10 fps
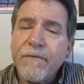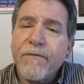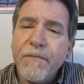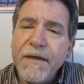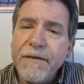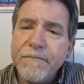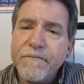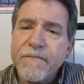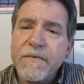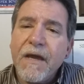For me,
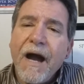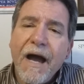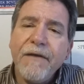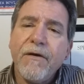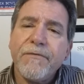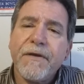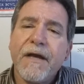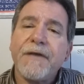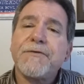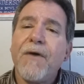I know that
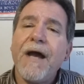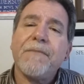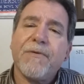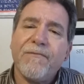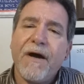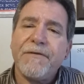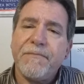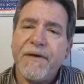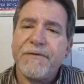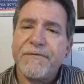I try to provide
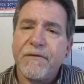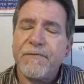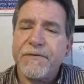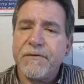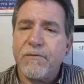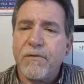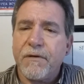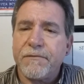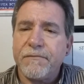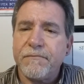the best service in the
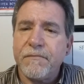world.